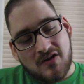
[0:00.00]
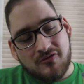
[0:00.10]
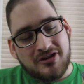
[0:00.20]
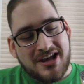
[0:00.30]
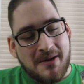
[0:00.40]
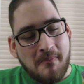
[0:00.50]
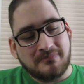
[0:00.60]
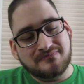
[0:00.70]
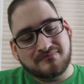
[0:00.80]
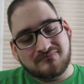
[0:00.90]
for that,
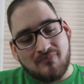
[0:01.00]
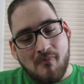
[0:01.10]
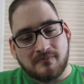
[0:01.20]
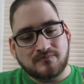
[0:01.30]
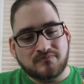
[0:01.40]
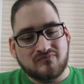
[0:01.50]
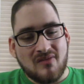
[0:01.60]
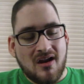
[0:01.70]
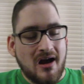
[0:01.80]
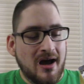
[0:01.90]

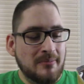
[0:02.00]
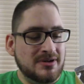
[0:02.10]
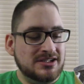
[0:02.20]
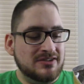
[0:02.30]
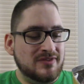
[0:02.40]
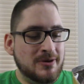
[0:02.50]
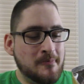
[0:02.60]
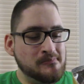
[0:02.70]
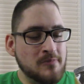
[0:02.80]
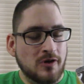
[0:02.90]
I'm going to give it
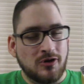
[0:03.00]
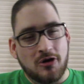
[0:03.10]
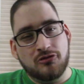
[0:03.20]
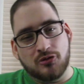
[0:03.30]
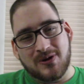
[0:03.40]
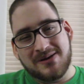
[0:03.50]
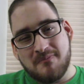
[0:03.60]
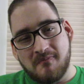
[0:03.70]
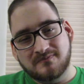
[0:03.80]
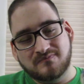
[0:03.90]
a low 3.
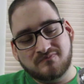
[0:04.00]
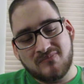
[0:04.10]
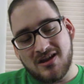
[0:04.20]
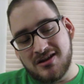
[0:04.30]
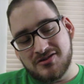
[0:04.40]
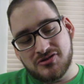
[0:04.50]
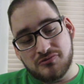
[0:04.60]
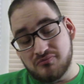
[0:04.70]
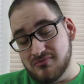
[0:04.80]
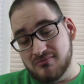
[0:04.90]
It's
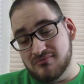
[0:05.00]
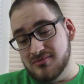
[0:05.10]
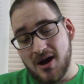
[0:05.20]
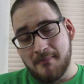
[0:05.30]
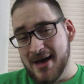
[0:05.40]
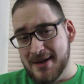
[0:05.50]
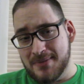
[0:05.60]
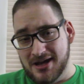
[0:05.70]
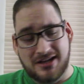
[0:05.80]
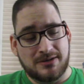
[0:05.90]
not bad
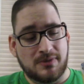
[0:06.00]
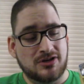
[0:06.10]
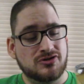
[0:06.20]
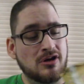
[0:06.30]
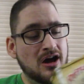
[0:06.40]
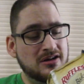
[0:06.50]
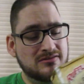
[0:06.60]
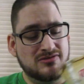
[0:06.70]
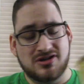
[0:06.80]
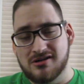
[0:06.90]
by any means. I
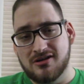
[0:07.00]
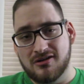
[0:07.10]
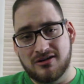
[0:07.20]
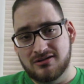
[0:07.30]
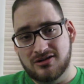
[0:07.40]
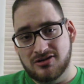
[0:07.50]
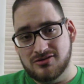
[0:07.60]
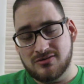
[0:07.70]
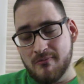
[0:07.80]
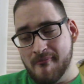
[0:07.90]
could sit here and eat
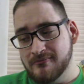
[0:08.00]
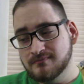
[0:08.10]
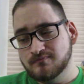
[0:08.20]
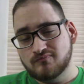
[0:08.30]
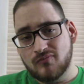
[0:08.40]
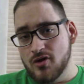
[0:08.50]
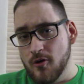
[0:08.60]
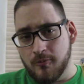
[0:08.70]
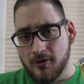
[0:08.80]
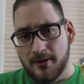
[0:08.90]
these, no
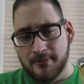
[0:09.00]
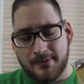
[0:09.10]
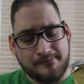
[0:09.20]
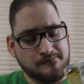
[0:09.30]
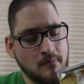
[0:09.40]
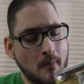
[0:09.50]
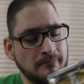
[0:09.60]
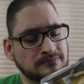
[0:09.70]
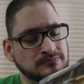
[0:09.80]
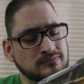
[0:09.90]
problem.
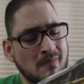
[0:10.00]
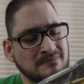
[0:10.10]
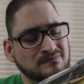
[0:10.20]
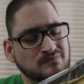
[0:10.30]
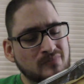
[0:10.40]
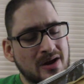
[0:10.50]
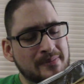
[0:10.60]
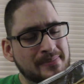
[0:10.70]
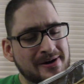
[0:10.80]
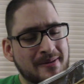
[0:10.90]

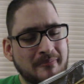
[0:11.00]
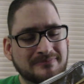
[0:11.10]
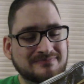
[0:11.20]
But,